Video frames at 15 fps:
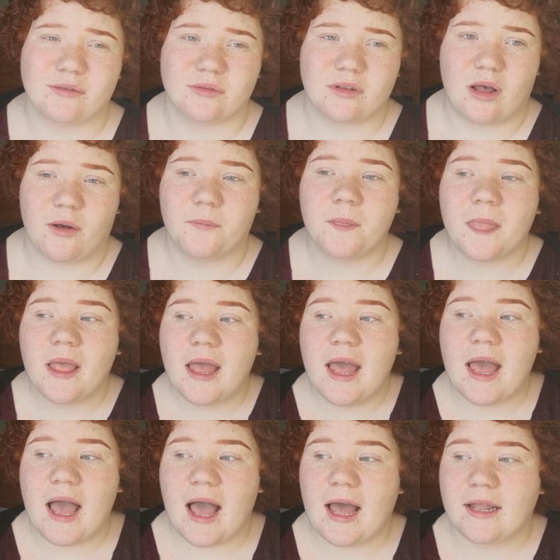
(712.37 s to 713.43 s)
or so,
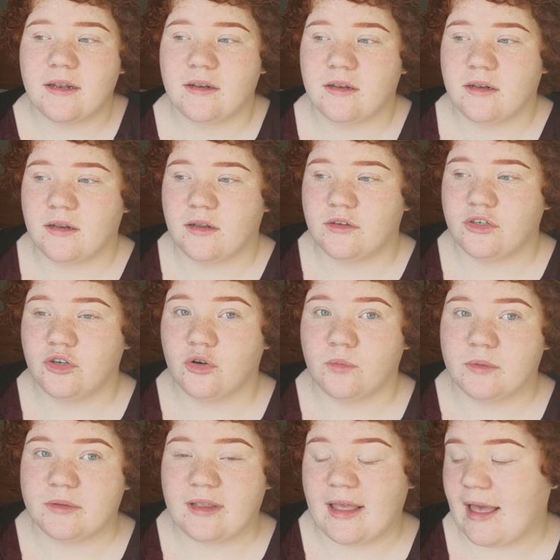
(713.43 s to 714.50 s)
and
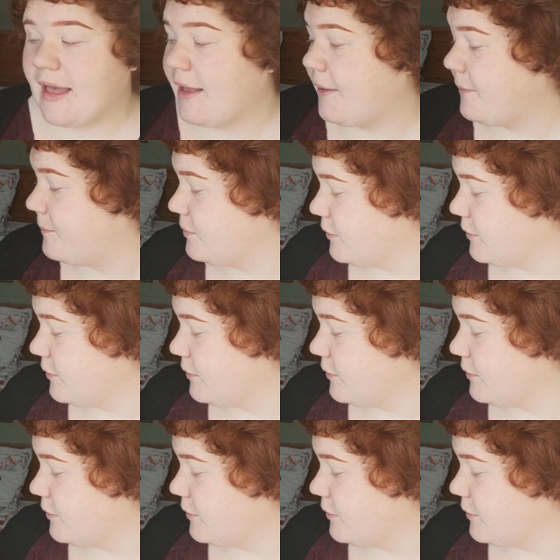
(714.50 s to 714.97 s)
Sean was here,